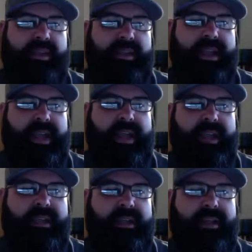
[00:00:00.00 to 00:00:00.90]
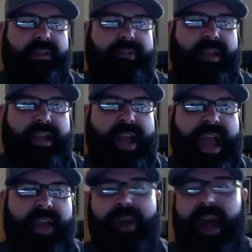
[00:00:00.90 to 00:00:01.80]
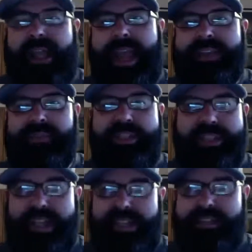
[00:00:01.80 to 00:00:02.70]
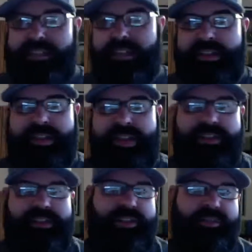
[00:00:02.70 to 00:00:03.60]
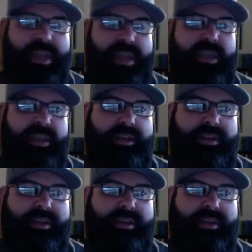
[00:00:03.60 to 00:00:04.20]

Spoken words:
like a fucking hack podcast, which it is. It's just me